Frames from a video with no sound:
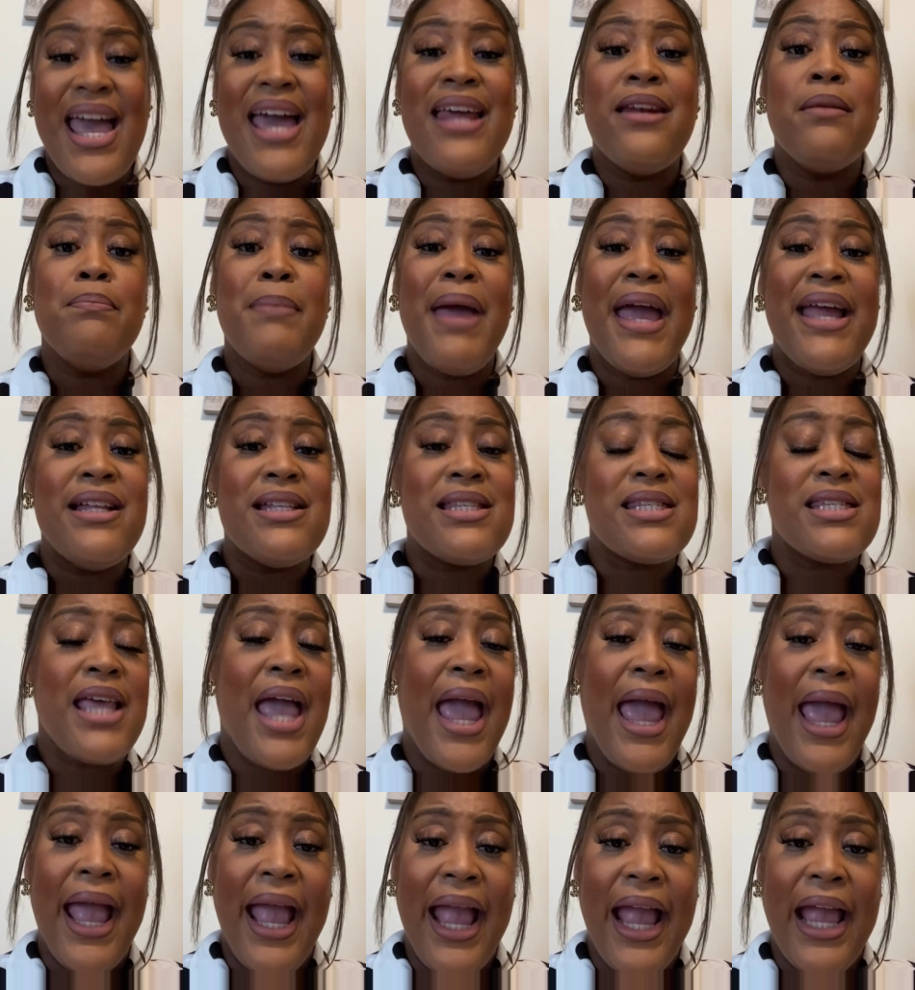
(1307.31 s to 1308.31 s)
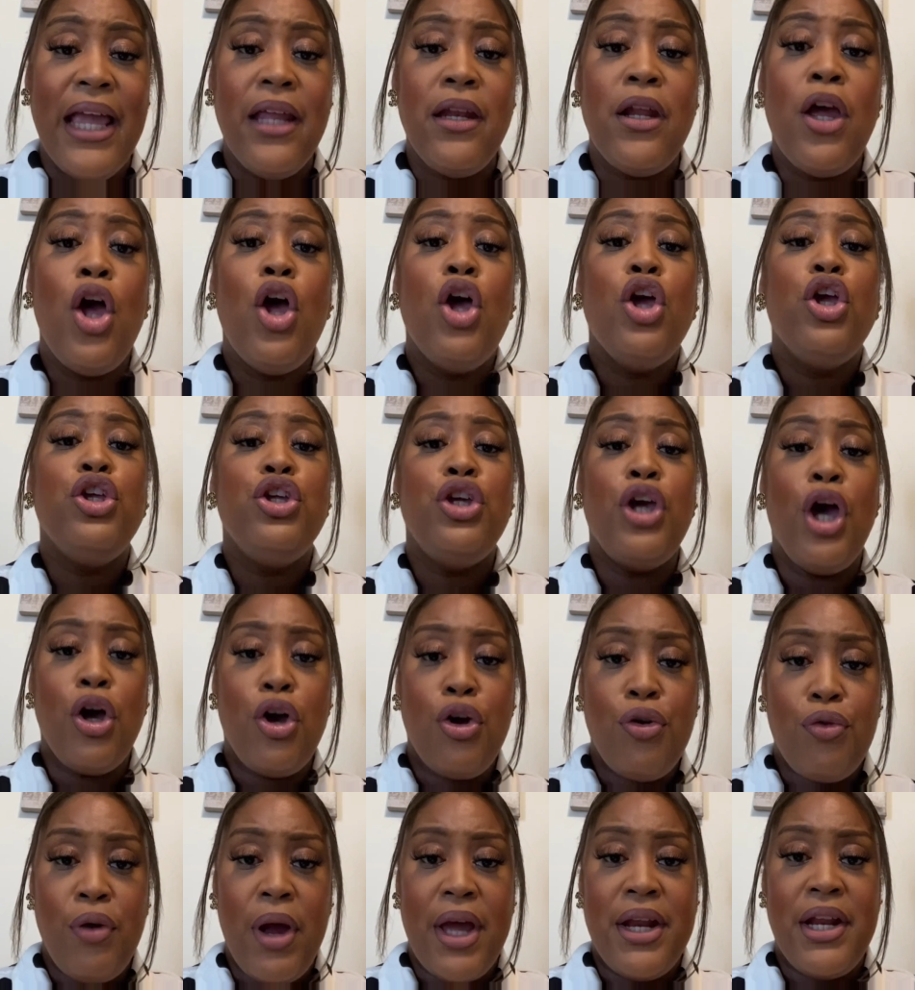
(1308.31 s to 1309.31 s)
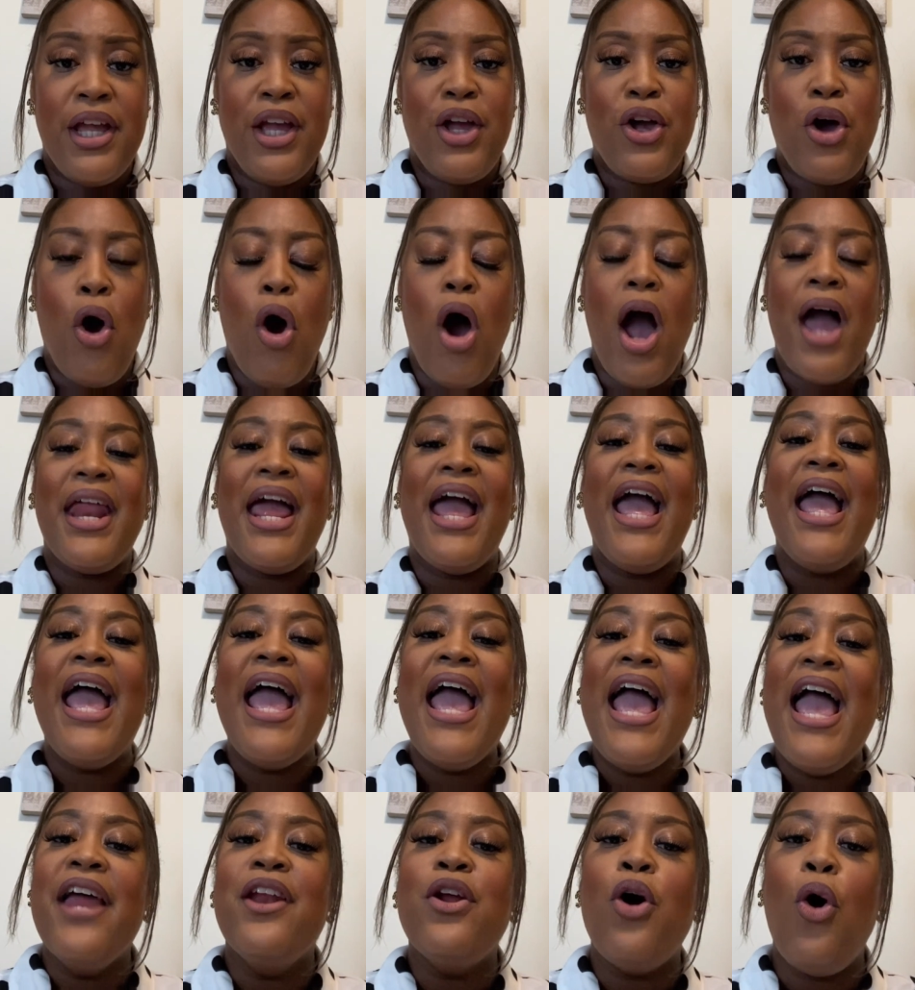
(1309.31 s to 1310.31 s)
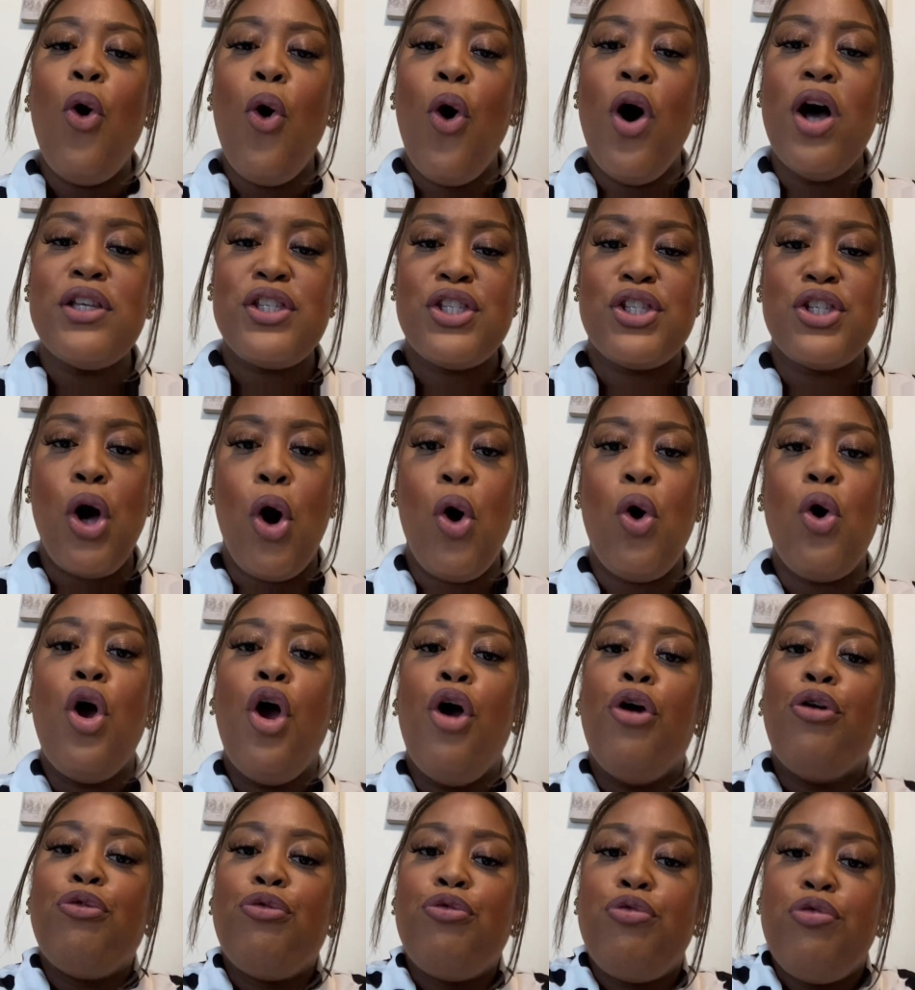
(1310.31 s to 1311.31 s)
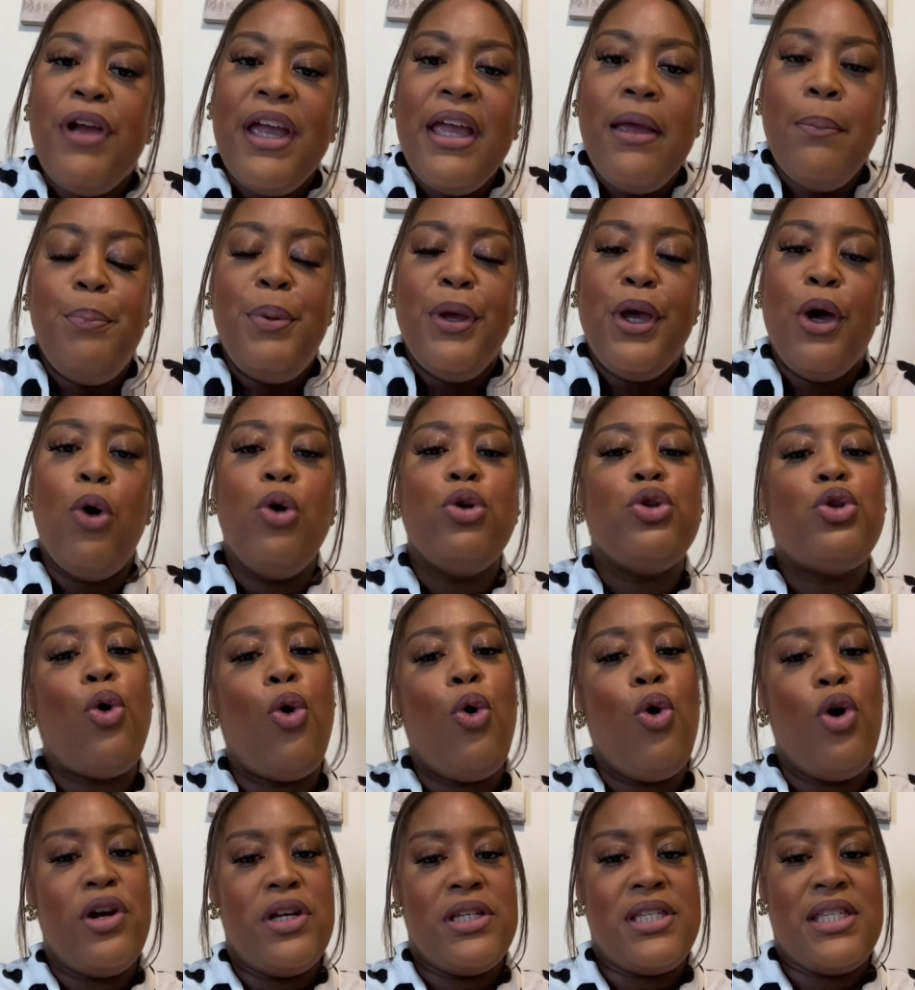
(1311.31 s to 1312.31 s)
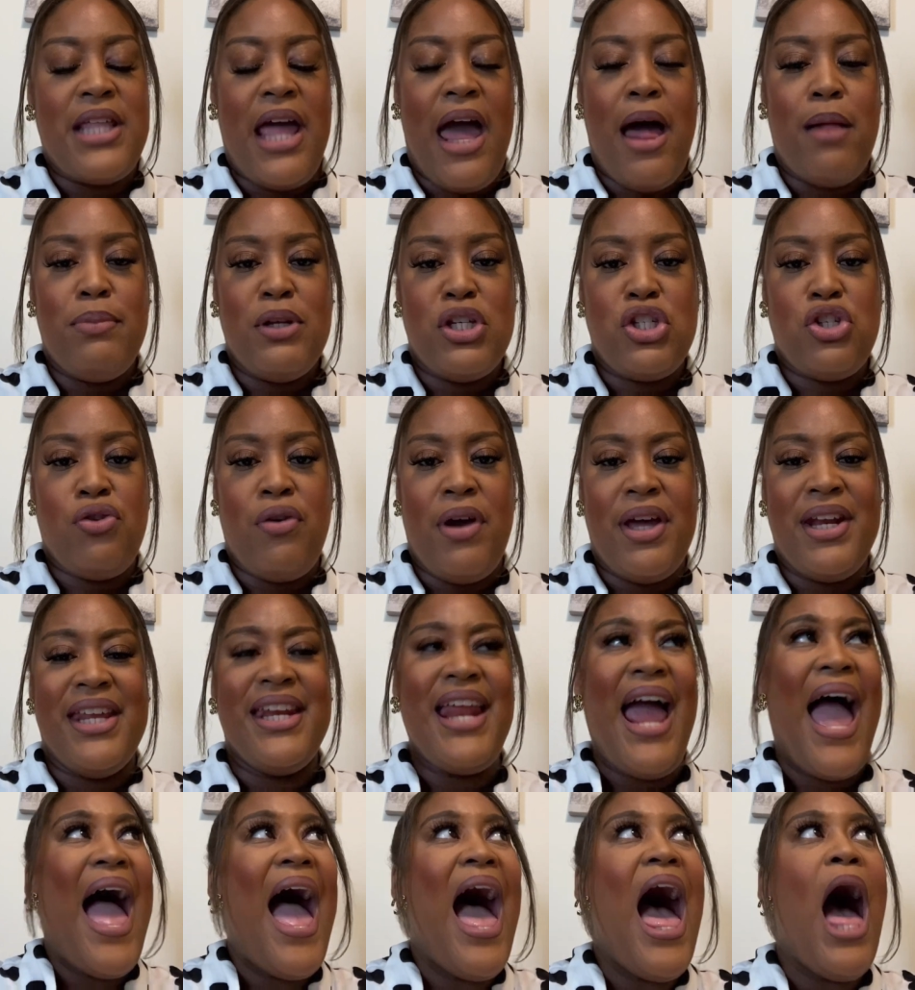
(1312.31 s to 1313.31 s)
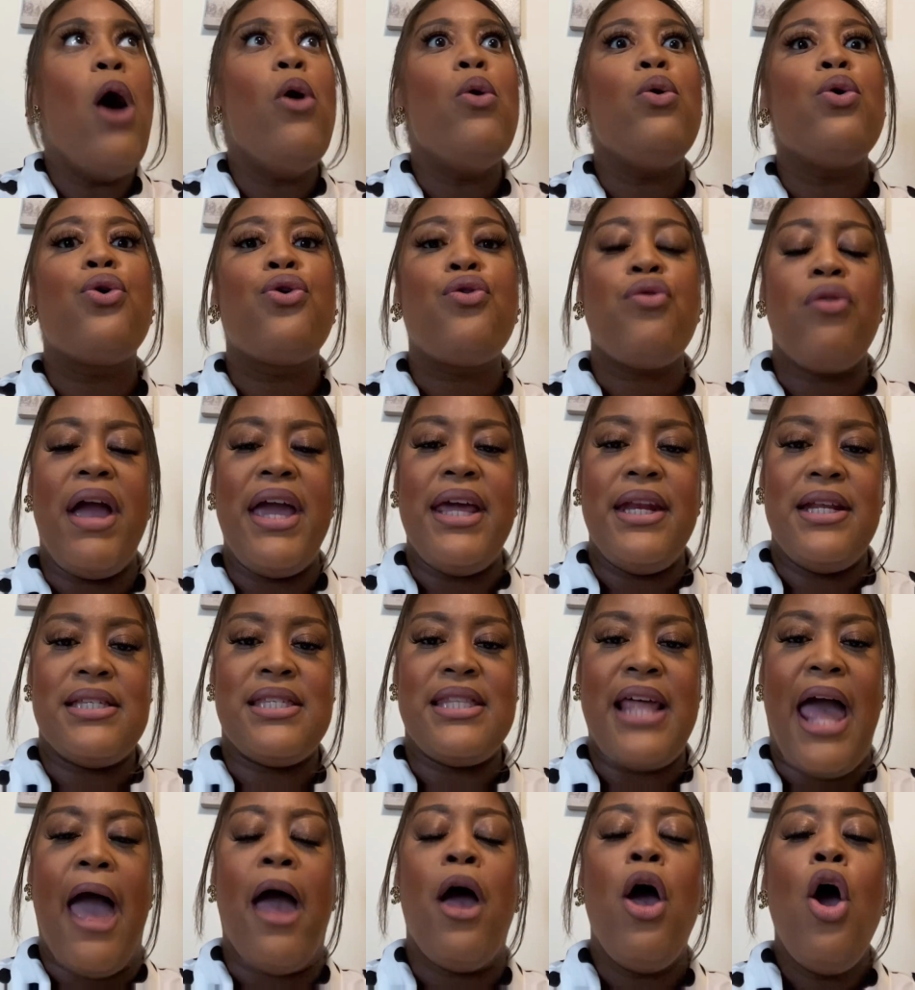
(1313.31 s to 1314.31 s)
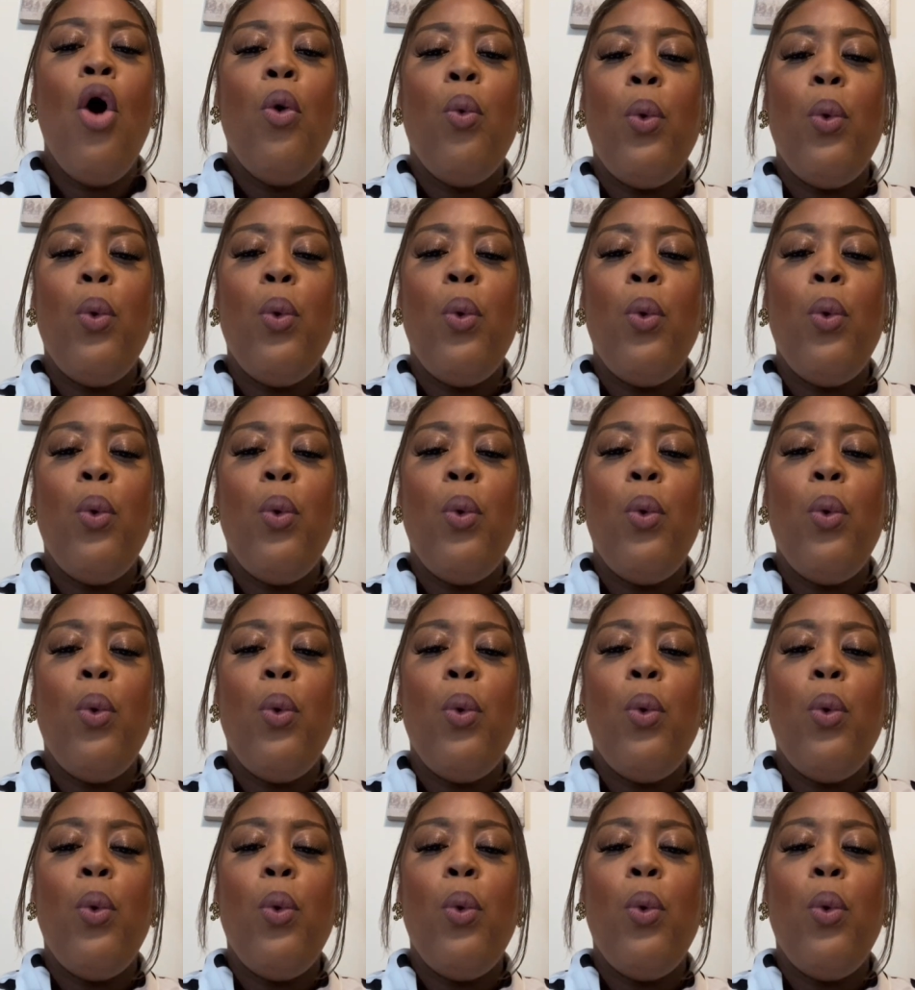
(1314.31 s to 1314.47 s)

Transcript: and maintain your credit card and also rebuild or establish credit. How great is that?